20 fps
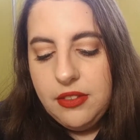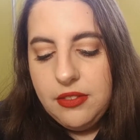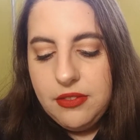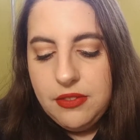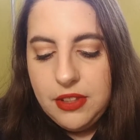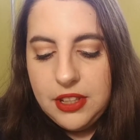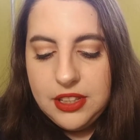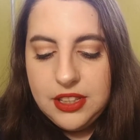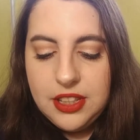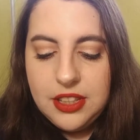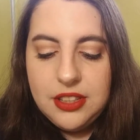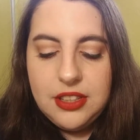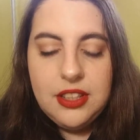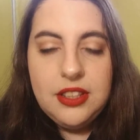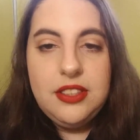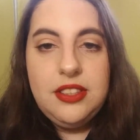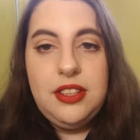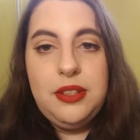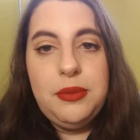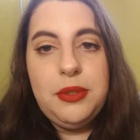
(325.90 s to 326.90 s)
Visit
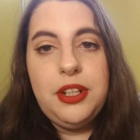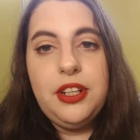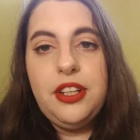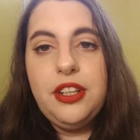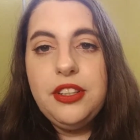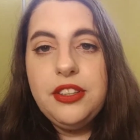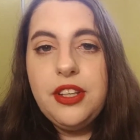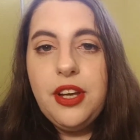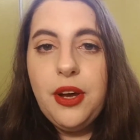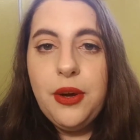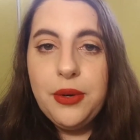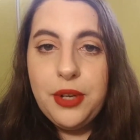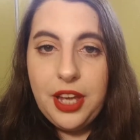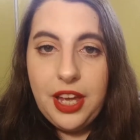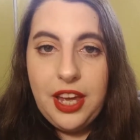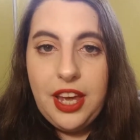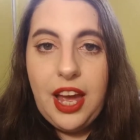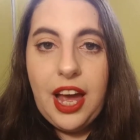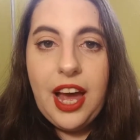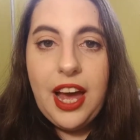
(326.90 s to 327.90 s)
Disney World.
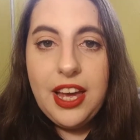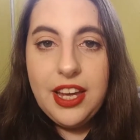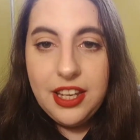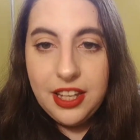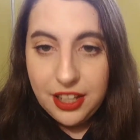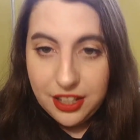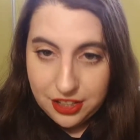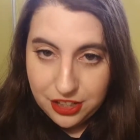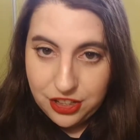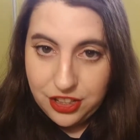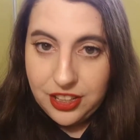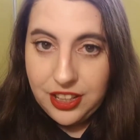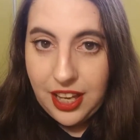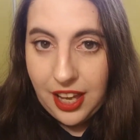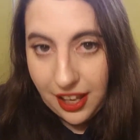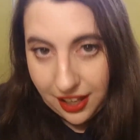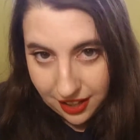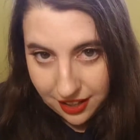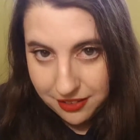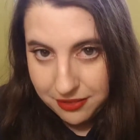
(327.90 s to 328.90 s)
Okay, I actually
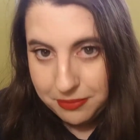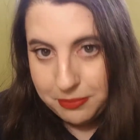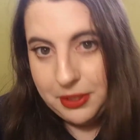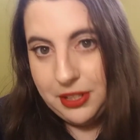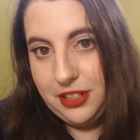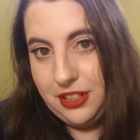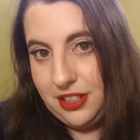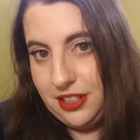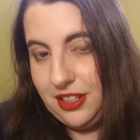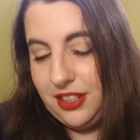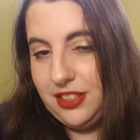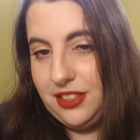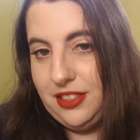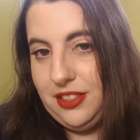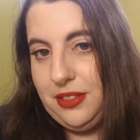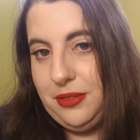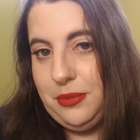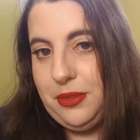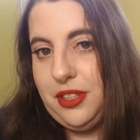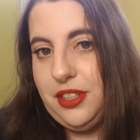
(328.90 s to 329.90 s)
have been to
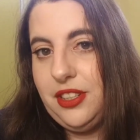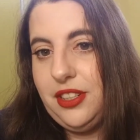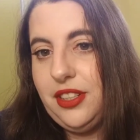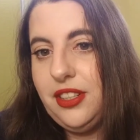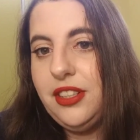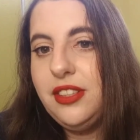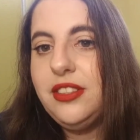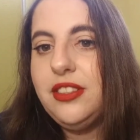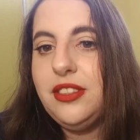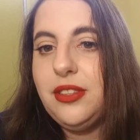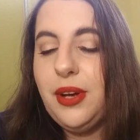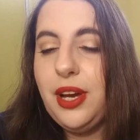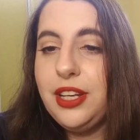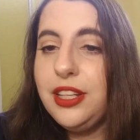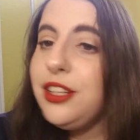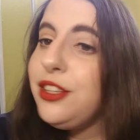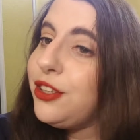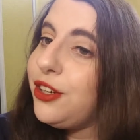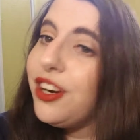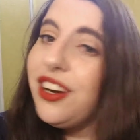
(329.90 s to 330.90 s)
Disney World, so I
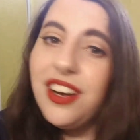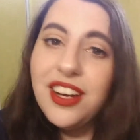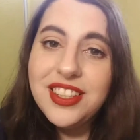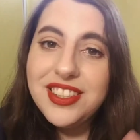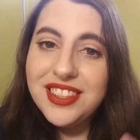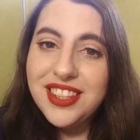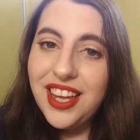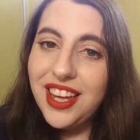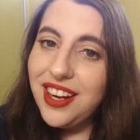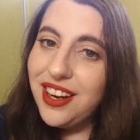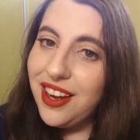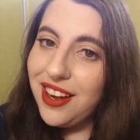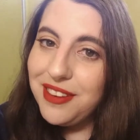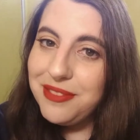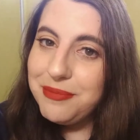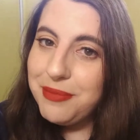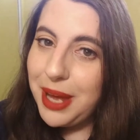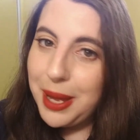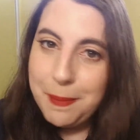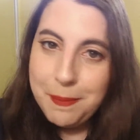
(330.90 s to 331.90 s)
can cross that
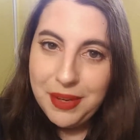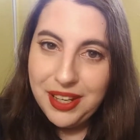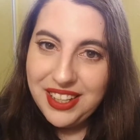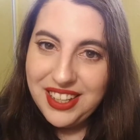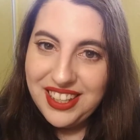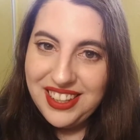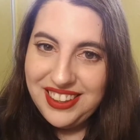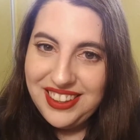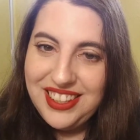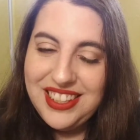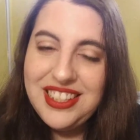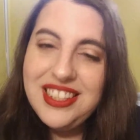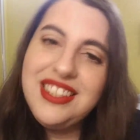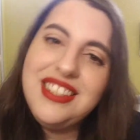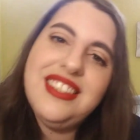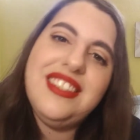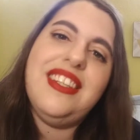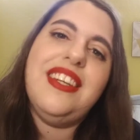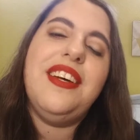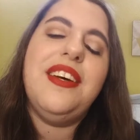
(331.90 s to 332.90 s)
off my bucket
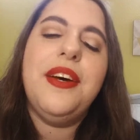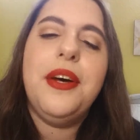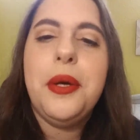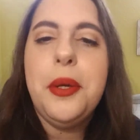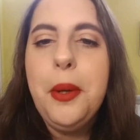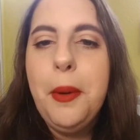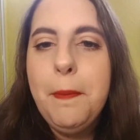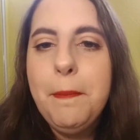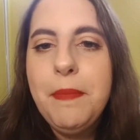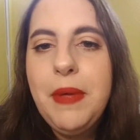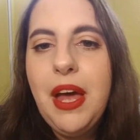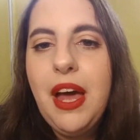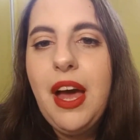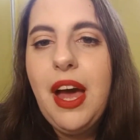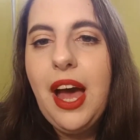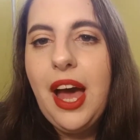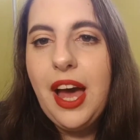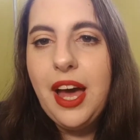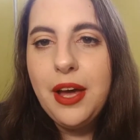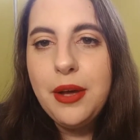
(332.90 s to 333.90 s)
list. Um,
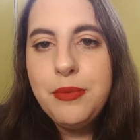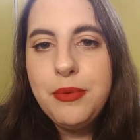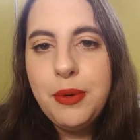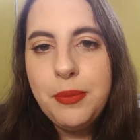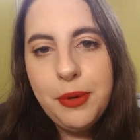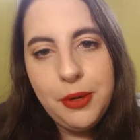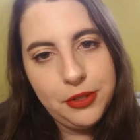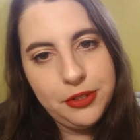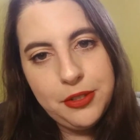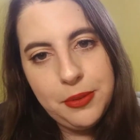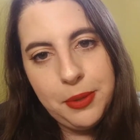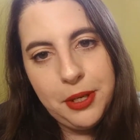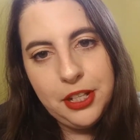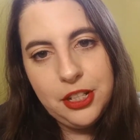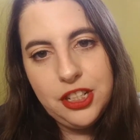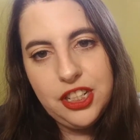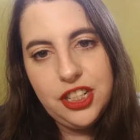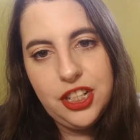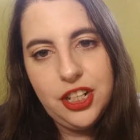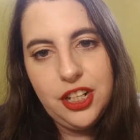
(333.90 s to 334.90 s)
I will post a
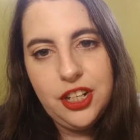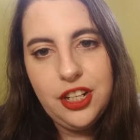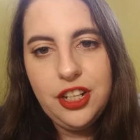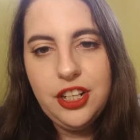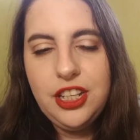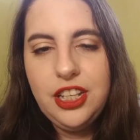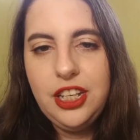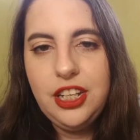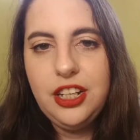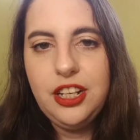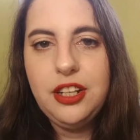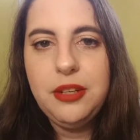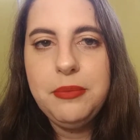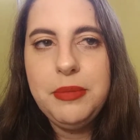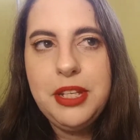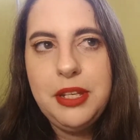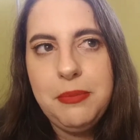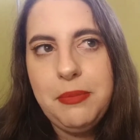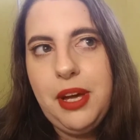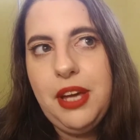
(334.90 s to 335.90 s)
picture here,
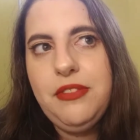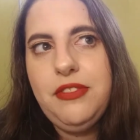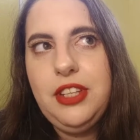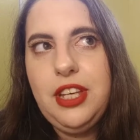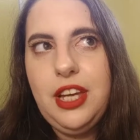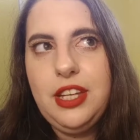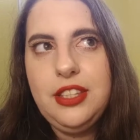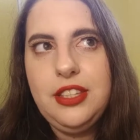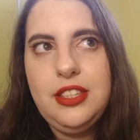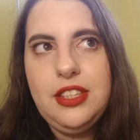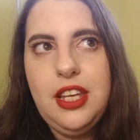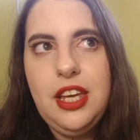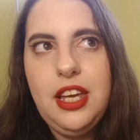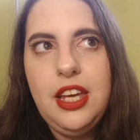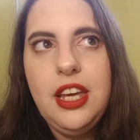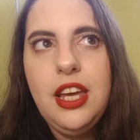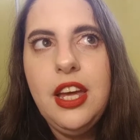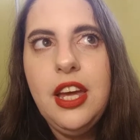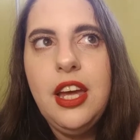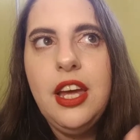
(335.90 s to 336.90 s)
me and my
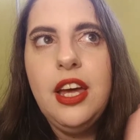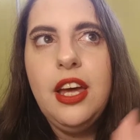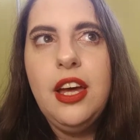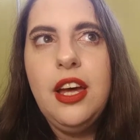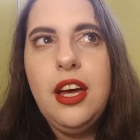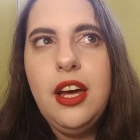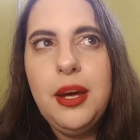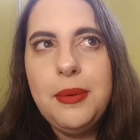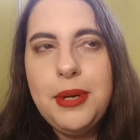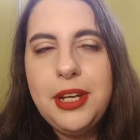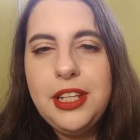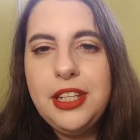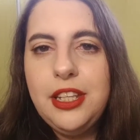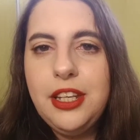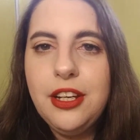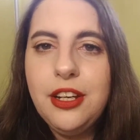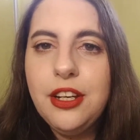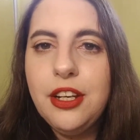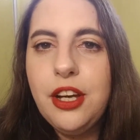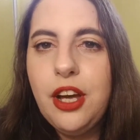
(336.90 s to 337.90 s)
fiance, about a
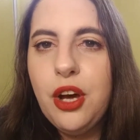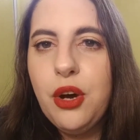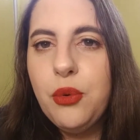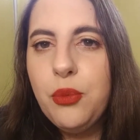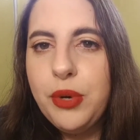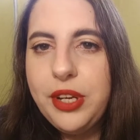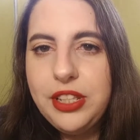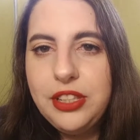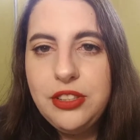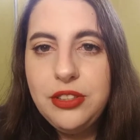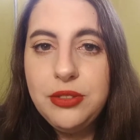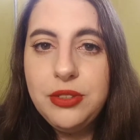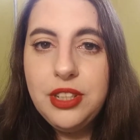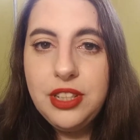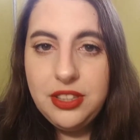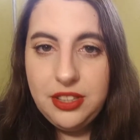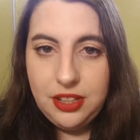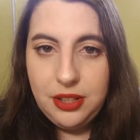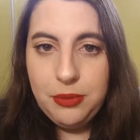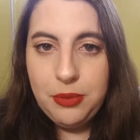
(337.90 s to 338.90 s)
year ago, went to
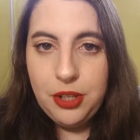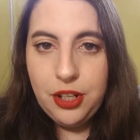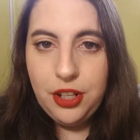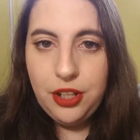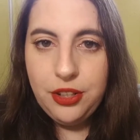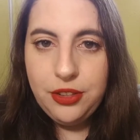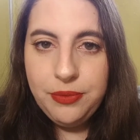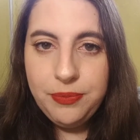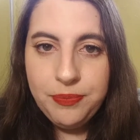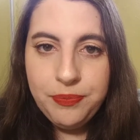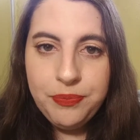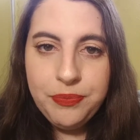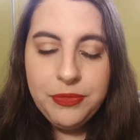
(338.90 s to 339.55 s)
Disney World